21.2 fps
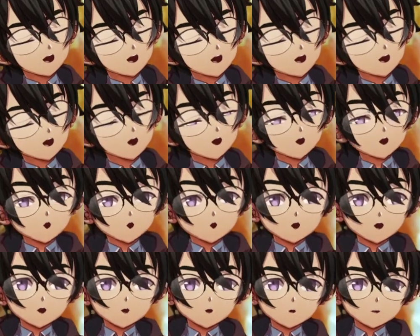bit more
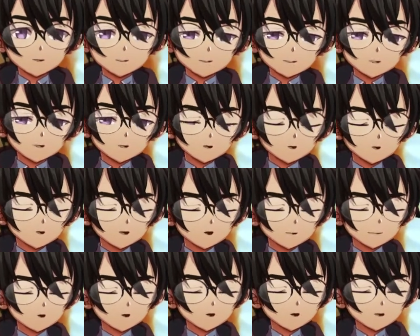pink on this side that I
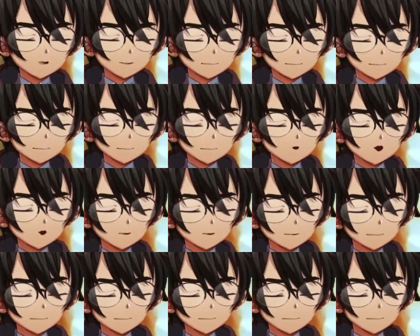bit off.
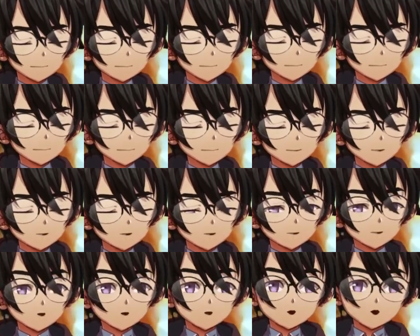
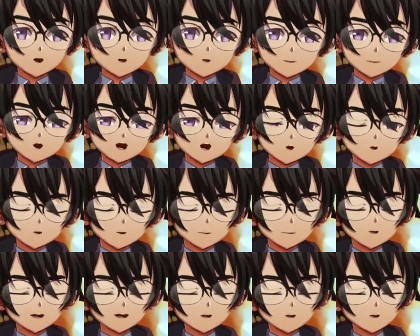Overall, I don't
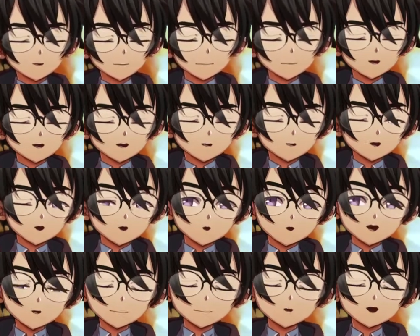think it's bad. It's
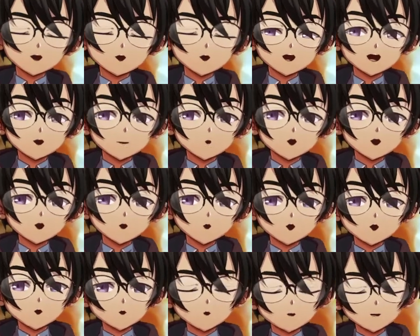definitely a lot better than
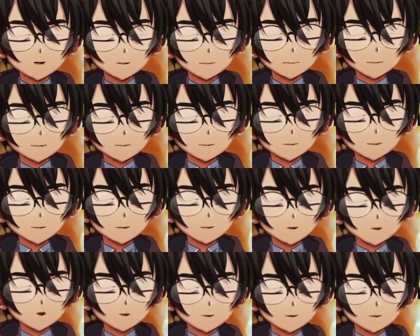your typical
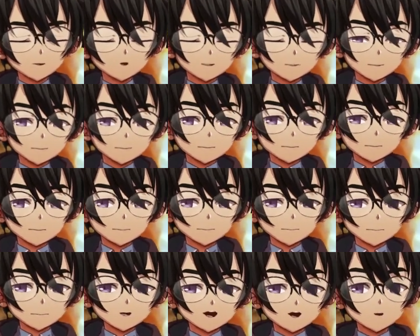
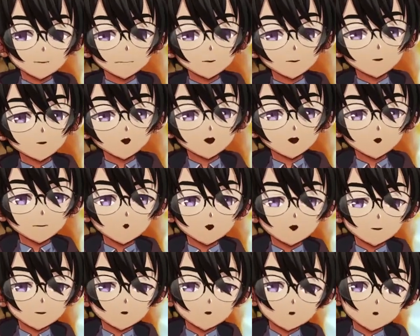fast food restaurant
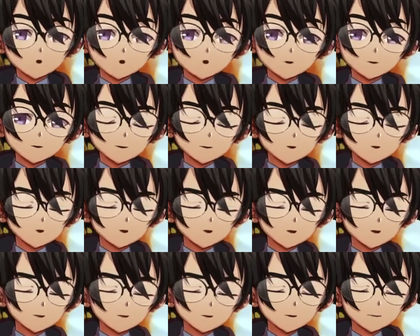burger.
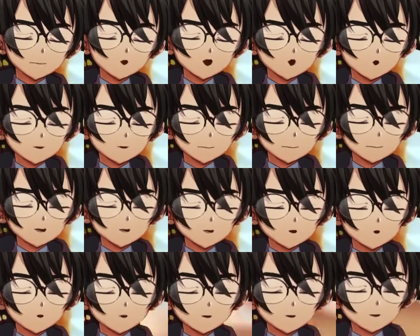Is it
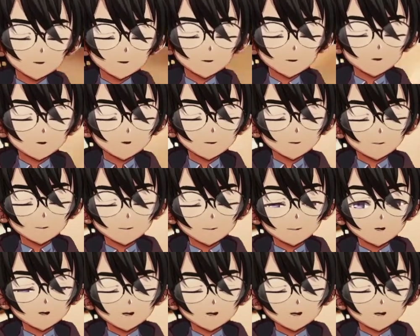worth the price?